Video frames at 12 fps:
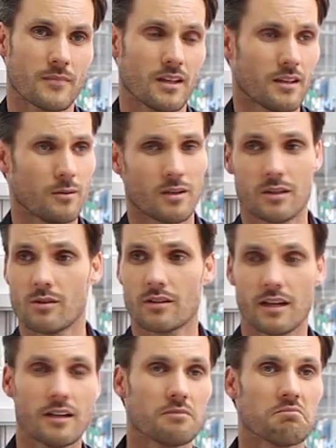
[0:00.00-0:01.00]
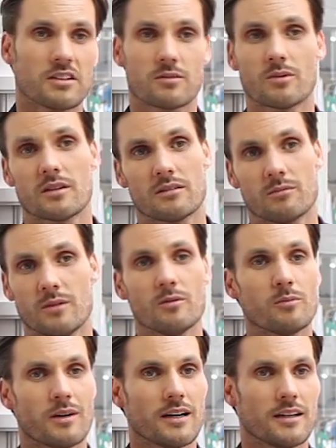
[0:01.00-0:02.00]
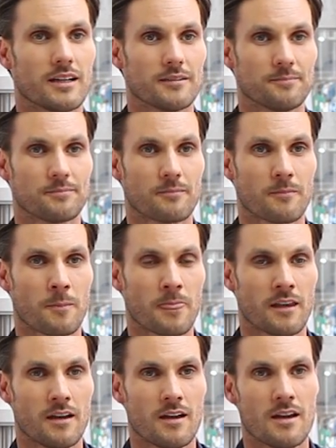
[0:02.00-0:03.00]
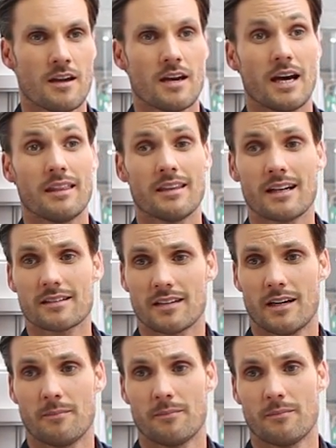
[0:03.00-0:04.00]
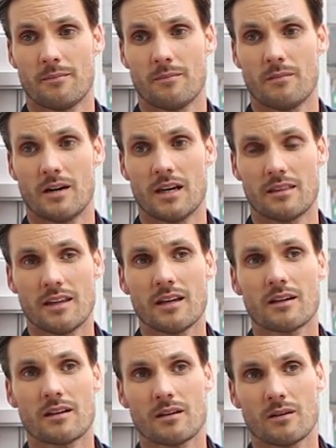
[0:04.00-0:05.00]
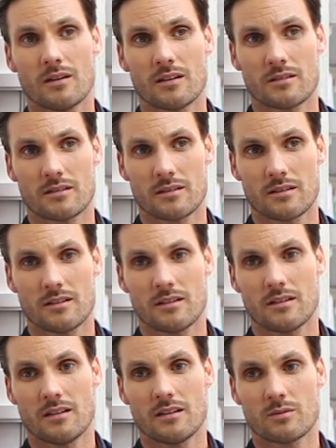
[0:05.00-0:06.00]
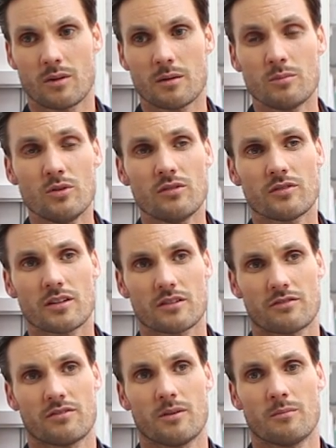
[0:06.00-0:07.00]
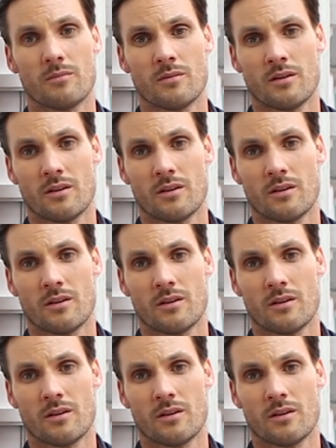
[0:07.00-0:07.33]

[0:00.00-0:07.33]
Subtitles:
And they were like, okay, we'll buy that. And that time, I think, is what moved us from